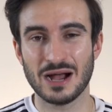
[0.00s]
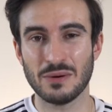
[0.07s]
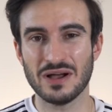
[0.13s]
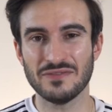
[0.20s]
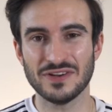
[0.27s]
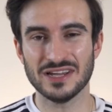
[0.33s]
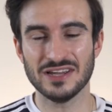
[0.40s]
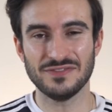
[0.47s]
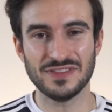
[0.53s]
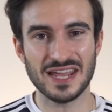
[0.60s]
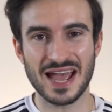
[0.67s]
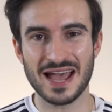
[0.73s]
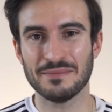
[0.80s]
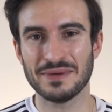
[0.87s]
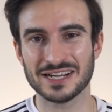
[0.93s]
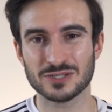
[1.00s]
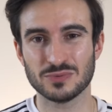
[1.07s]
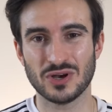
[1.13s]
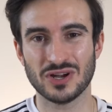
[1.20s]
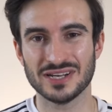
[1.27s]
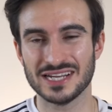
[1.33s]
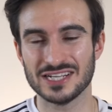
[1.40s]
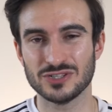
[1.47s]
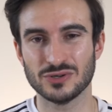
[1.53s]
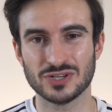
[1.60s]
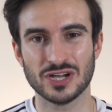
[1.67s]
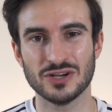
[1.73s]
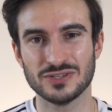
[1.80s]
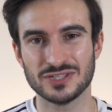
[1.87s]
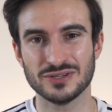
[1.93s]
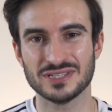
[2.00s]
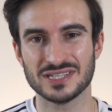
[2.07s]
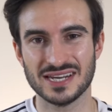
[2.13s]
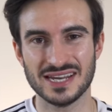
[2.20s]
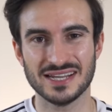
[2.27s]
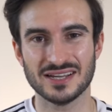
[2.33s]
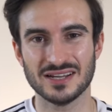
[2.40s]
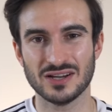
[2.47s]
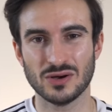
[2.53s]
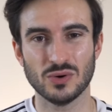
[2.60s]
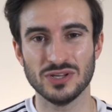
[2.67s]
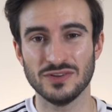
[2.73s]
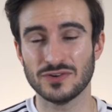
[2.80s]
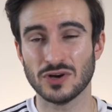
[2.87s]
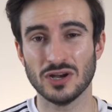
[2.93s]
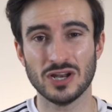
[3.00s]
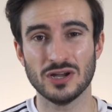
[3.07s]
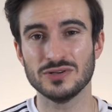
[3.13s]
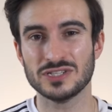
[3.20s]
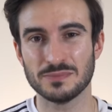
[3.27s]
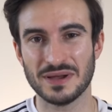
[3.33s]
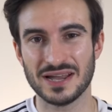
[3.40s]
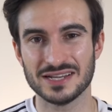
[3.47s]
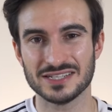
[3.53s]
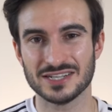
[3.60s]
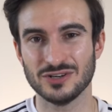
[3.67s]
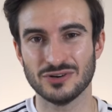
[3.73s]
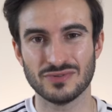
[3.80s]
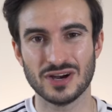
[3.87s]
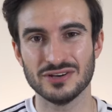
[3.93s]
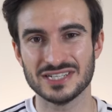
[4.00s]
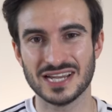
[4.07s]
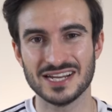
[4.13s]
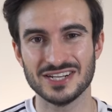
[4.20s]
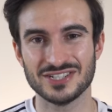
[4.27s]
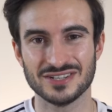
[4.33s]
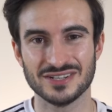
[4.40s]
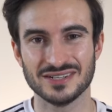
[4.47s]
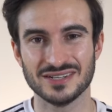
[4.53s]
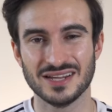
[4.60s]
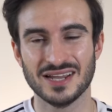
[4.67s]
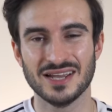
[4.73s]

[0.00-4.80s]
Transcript: However, if the Air Max 1 is your go-to sneaker or you've got loads of pairs in your rotation,